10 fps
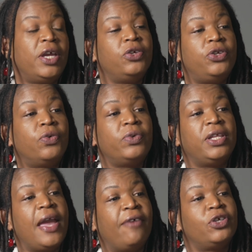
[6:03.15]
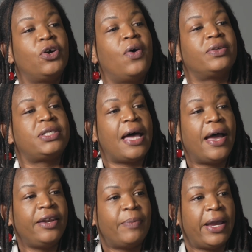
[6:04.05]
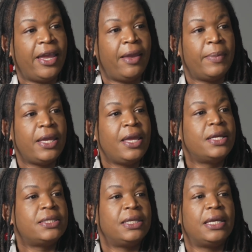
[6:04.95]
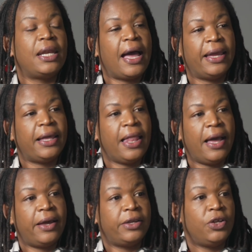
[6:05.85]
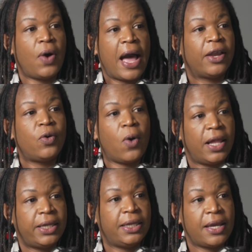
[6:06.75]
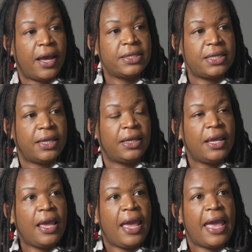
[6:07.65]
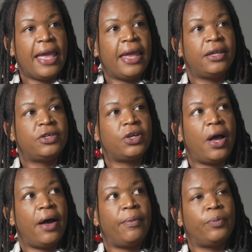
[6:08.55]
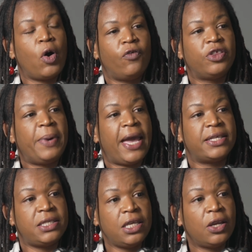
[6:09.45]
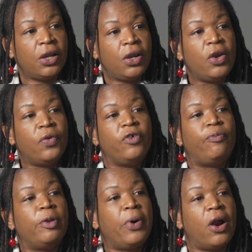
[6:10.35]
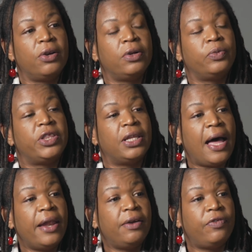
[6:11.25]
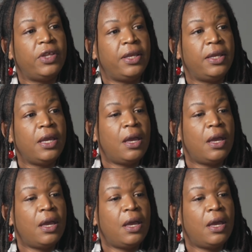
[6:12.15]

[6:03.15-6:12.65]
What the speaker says: you don't really have to go outside of Miami to get high quality content. And over the past year, we've been partnering with a lot of the